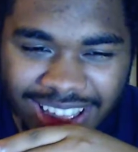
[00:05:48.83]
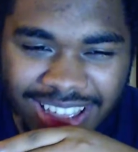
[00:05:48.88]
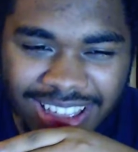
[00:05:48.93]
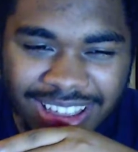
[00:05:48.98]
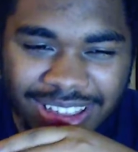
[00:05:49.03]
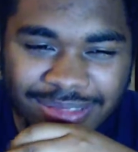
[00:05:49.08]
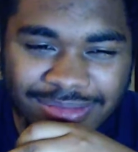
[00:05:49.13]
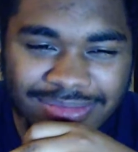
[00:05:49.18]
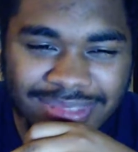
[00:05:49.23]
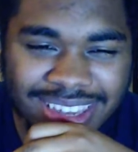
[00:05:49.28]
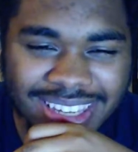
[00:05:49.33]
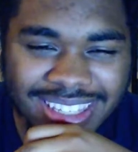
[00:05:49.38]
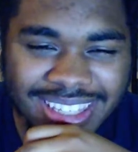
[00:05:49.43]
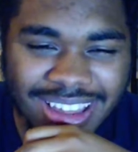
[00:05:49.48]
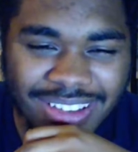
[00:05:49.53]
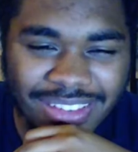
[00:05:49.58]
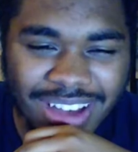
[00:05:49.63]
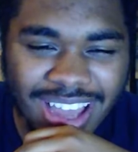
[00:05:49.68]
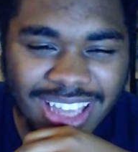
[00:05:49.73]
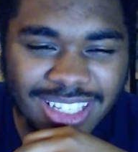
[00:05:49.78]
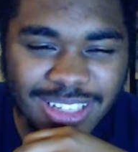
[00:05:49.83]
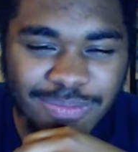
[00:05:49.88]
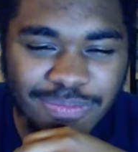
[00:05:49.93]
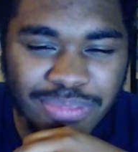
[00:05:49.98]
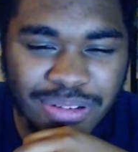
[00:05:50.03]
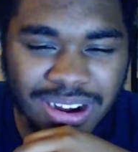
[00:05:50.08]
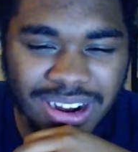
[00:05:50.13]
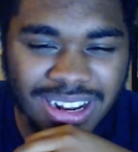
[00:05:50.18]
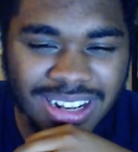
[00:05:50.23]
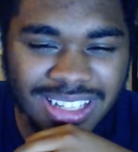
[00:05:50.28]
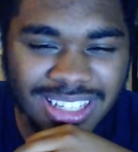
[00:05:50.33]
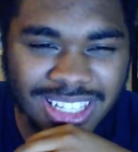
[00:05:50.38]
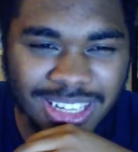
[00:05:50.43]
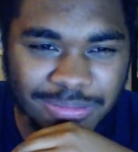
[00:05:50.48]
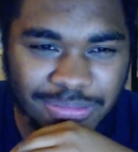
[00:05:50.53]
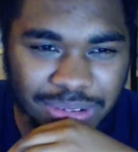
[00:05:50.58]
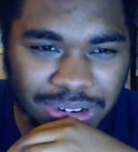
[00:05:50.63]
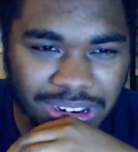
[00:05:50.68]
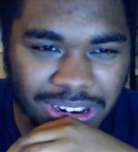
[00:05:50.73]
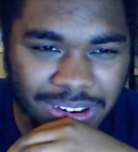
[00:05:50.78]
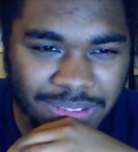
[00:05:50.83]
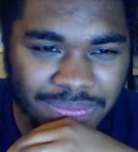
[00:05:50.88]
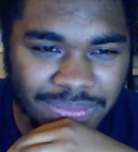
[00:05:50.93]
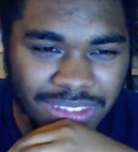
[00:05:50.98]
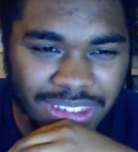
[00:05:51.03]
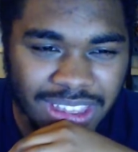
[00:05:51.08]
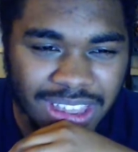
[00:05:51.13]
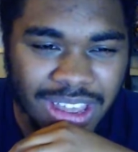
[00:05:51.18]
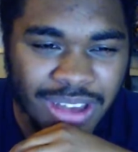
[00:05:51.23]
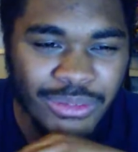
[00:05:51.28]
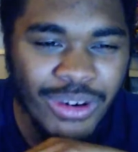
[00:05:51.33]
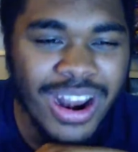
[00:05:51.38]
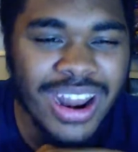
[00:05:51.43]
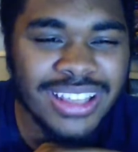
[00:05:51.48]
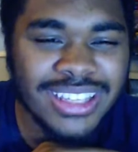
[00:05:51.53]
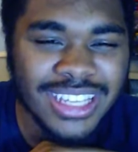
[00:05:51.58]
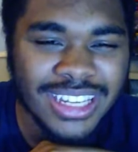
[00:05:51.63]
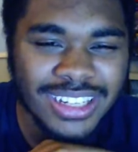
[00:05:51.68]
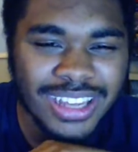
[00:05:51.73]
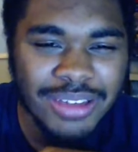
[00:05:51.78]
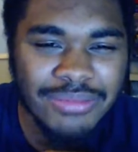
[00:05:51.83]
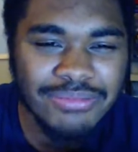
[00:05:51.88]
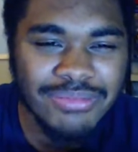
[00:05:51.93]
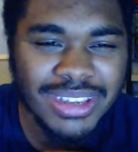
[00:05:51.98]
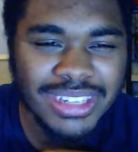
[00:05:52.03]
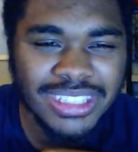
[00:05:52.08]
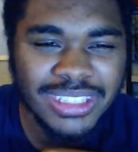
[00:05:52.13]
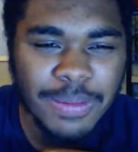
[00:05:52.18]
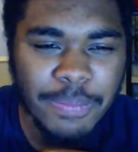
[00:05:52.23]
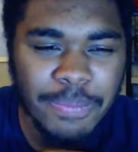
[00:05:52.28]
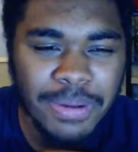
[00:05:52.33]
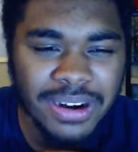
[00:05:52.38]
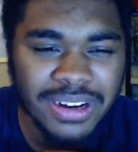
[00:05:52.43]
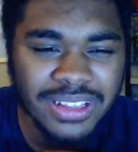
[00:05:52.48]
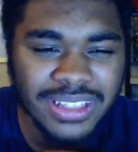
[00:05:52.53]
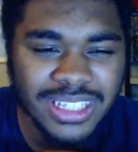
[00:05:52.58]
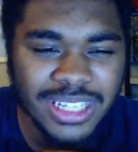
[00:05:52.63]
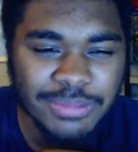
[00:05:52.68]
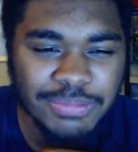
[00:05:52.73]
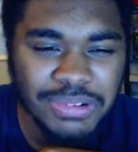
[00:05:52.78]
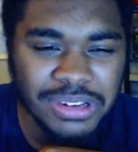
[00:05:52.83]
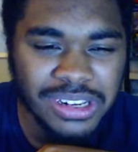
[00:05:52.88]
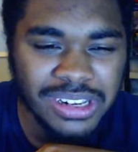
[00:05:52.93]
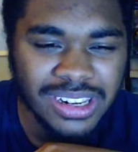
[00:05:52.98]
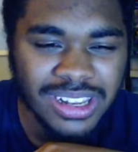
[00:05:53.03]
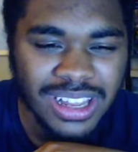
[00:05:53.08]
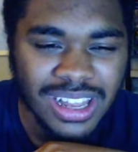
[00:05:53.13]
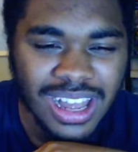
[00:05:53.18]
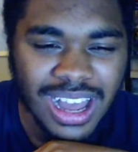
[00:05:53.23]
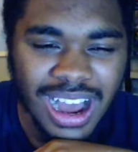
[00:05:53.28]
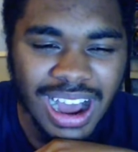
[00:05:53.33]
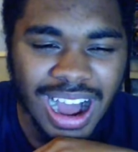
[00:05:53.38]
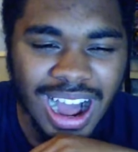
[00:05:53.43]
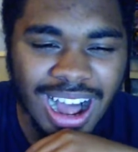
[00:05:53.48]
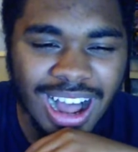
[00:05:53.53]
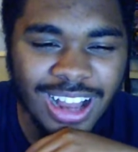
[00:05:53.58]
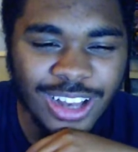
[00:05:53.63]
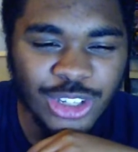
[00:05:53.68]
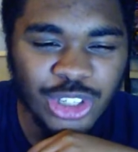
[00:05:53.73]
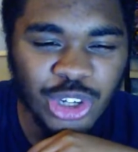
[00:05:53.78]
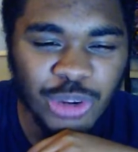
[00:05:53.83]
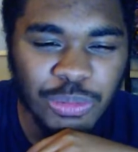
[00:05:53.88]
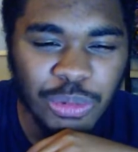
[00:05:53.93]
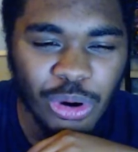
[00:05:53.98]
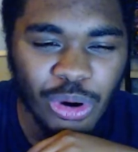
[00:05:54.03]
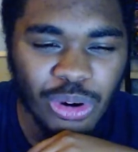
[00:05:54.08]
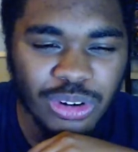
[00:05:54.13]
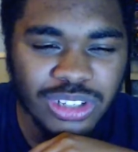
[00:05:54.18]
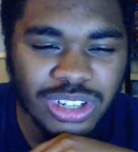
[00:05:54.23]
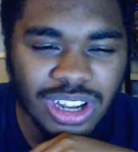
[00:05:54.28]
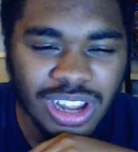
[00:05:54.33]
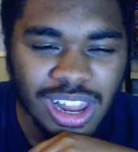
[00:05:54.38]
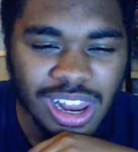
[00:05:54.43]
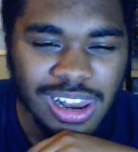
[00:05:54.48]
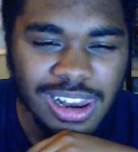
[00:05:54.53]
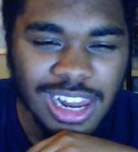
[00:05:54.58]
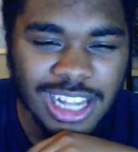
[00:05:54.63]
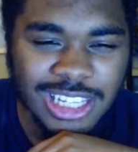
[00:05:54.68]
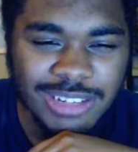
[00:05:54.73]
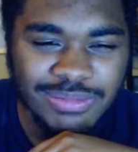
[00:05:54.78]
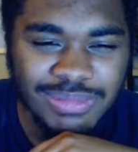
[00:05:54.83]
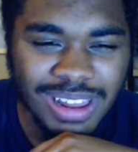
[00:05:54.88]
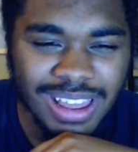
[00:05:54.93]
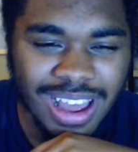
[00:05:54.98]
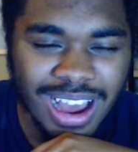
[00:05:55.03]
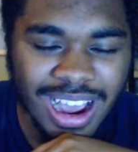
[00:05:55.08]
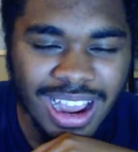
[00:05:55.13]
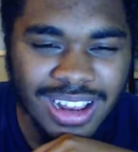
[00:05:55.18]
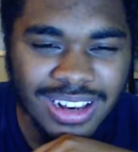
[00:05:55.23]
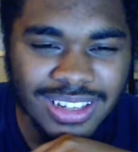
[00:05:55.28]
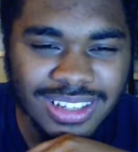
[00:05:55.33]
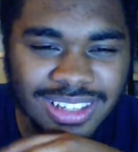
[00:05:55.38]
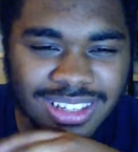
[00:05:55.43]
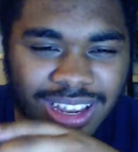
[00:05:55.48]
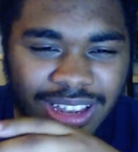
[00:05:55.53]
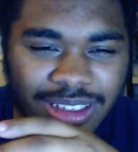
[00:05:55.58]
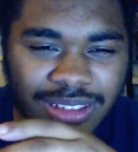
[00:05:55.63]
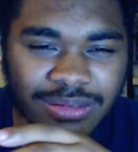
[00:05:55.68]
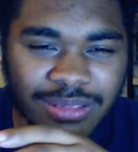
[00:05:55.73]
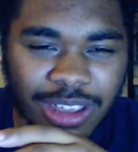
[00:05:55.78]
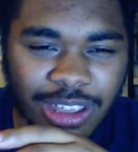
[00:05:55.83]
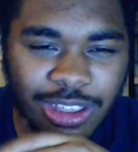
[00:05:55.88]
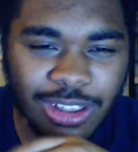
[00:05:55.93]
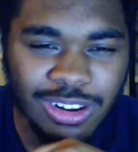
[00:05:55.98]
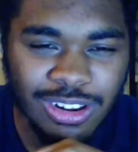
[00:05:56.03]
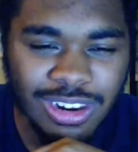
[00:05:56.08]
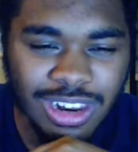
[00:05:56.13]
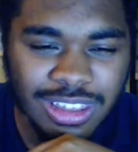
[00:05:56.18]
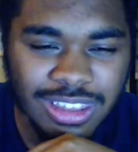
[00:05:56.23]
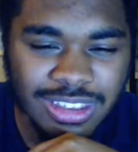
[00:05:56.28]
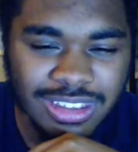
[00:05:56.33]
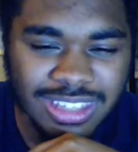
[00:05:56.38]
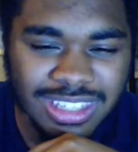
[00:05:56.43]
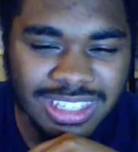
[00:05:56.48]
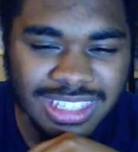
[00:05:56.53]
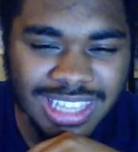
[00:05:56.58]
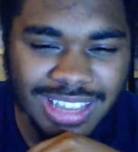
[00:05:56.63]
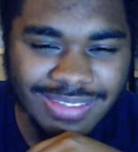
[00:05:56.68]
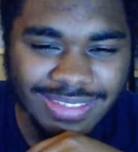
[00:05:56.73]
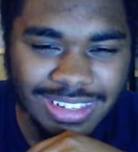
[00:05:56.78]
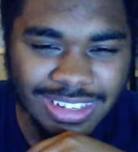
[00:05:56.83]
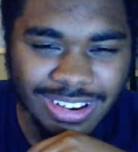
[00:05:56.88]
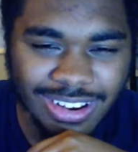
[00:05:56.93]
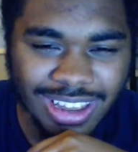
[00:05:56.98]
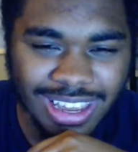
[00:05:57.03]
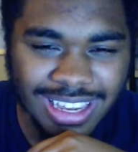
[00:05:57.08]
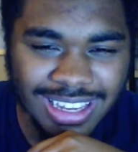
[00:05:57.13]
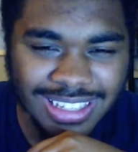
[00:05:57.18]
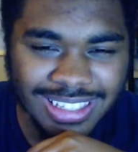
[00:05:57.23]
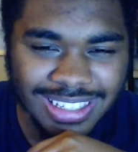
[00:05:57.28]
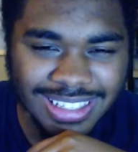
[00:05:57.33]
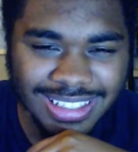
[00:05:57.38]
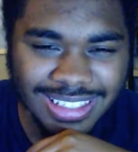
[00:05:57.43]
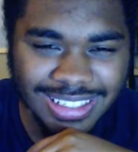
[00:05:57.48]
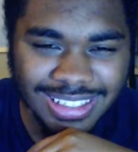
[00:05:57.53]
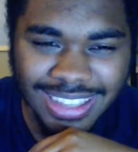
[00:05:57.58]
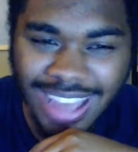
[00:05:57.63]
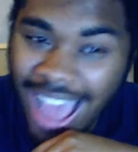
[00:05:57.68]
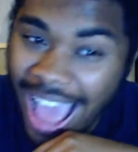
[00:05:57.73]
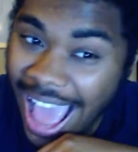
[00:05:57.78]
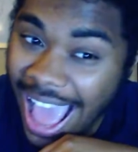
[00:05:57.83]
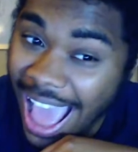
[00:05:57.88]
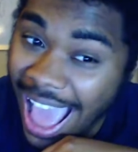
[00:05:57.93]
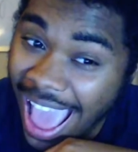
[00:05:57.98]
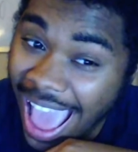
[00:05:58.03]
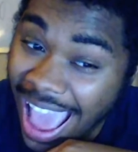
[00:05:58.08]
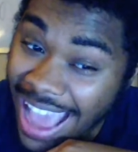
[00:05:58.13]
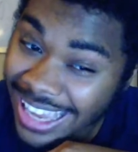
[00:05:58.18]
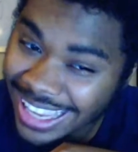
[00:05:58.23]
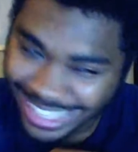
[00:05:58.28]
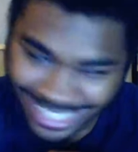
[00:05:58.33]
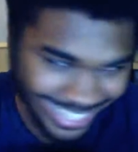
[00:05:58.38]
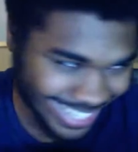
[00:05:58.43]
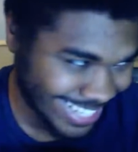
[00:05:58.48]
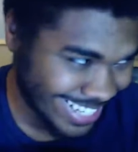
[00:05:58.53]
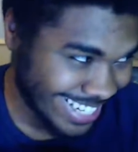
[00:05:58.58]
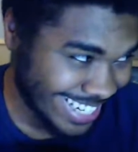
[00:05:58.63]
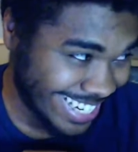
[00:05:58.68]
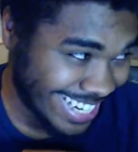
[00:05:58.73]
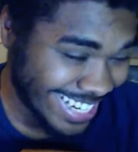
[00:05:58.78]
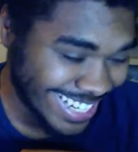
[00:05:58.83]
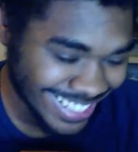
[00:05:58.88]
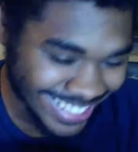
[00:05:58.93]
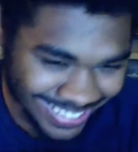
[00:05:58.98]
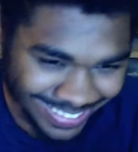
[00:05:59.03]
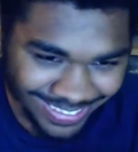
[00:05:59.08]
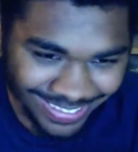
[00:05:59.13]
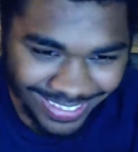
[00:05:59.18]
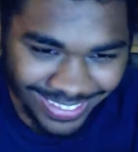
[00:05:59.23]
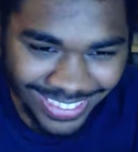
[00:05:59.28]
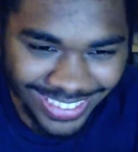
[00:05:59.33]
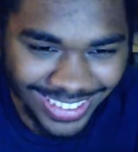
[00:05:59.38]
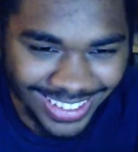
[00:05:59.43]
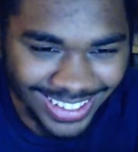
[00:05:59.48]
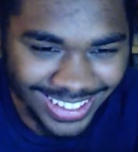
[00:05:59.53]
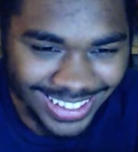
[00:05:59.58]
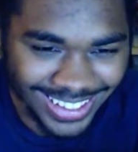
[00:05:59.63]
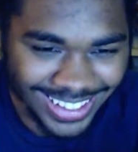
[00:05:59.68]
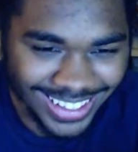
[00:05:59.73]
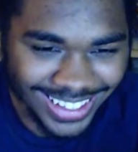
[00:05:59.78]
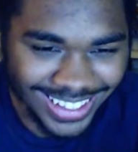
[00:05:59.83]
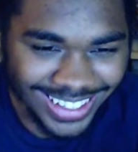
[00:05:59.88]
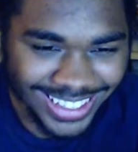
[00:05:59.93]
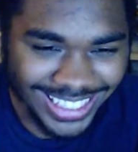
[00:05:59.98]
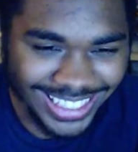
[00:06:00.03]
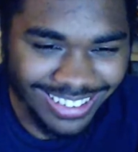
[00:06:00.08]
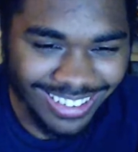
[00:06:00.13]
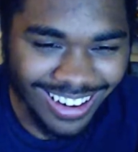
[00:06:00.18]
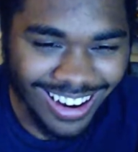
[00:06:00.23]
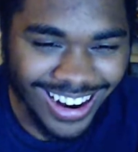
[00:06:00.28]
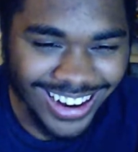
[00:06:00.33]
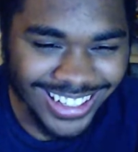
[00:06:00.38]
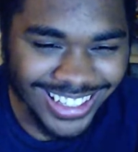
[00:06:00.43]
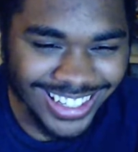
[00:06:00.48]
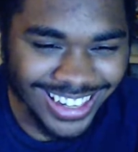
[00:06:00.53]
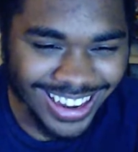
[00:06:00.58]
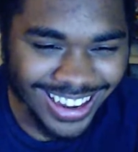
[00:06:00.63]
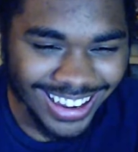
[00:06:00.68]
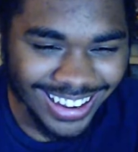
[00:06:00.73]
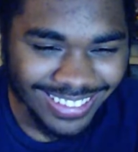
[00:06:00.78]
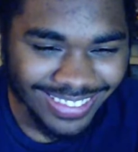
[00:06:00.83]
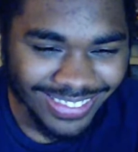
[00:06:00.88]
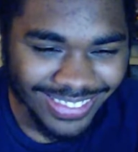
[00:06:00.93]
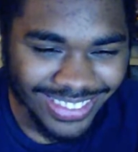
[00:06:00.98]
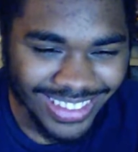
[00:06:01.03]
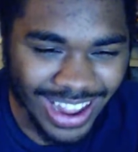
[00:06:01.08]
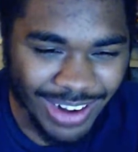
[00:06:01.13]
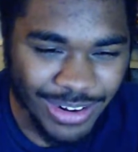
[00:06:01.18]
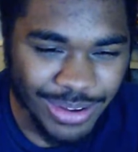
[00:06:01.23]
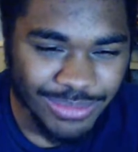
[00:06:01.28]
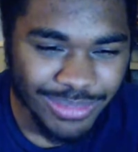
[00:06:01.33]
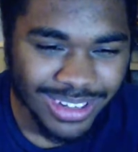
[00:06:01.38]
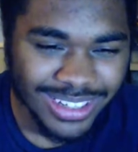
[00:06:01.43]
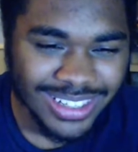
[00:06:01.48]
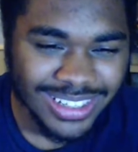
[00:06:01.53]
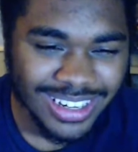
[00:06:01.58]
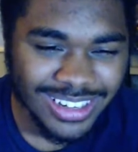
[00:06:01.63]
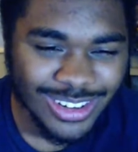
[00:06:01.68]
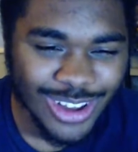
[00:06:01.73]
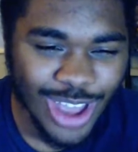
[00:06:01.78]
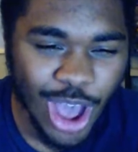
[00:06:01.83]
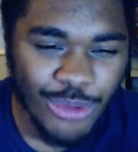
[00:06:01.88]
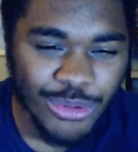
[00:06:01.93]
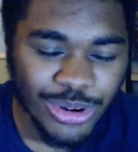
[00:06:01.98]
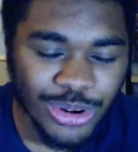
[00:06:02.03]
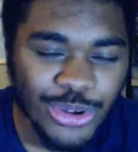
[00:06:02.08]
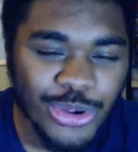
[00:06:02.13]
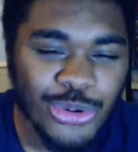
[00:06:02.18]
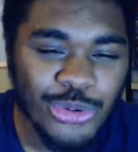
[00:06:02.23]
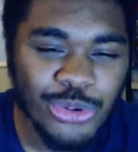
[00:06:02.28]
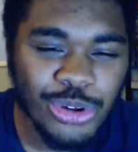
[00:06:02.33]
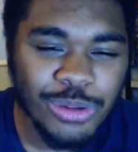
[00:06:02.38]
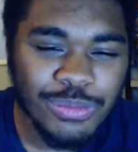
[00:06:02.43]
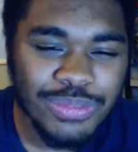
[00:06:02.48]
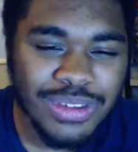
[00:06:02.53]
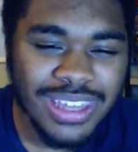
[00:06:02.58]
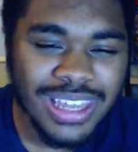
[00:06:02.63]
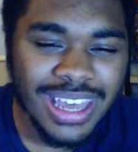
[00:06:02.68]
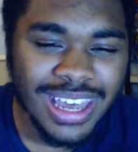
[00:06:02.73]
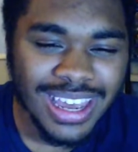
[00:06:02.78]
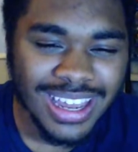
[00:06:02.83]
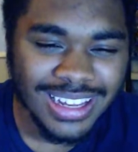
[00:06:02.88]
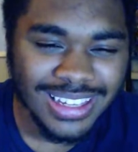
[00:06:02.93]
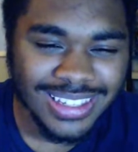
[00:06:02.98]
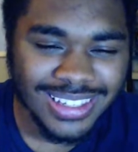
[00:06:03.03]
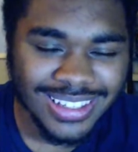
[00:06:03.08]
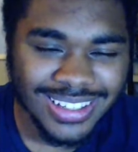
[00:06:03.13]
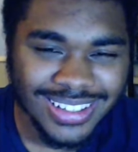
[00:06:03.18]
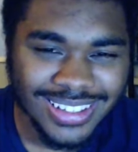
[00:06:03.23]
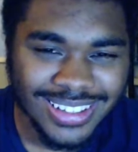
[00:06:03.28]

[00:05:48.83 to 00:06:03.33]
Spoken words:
Mr. Vice Principal. What is it, Mr. Principal? Aren't you bored? Let's play hide and seek. You look like you're 70 or 80. Yeah. Your answer. Then we must determine who will be it.